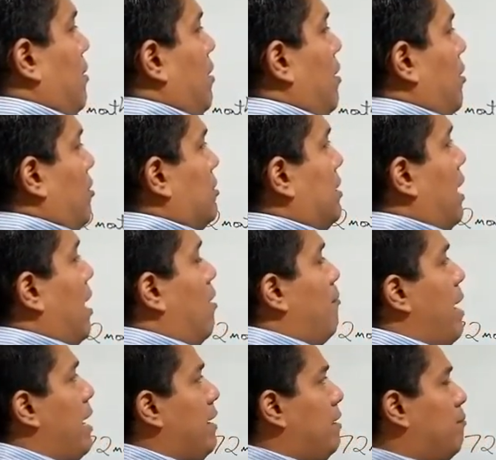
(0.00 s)
Because now I'm
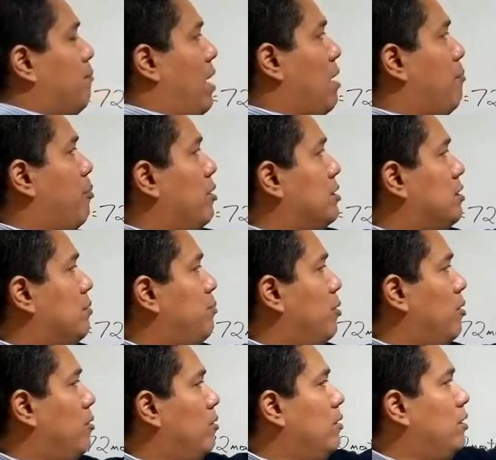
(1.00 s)
adding my
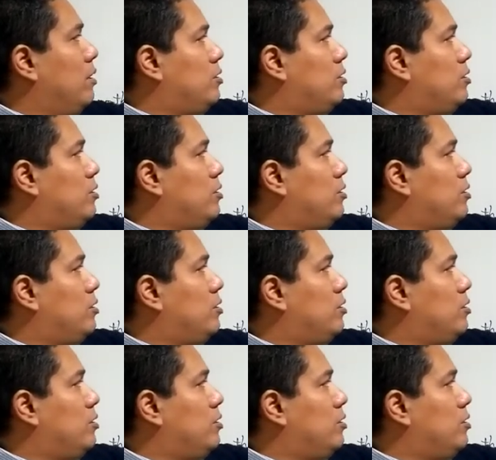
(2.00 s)
principal